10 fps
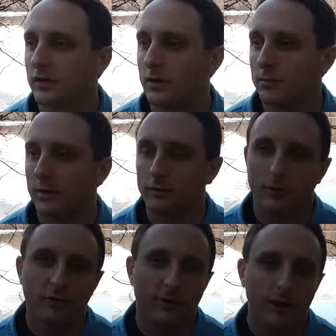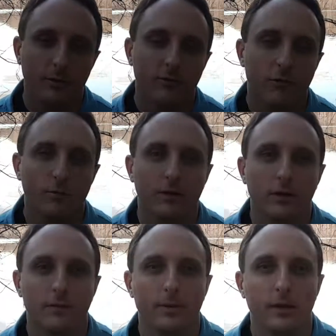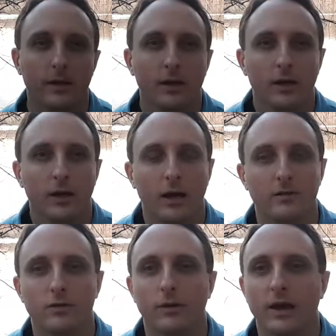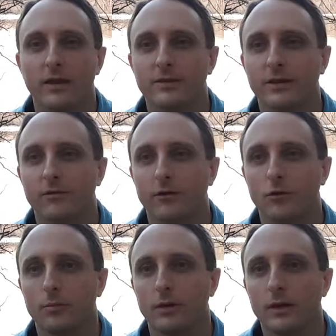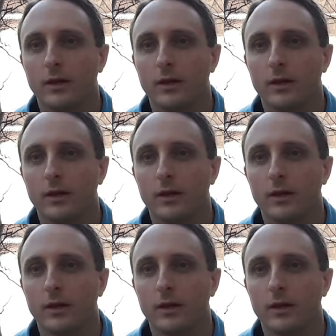It could be to a tribal group, it could be to an ethnic group.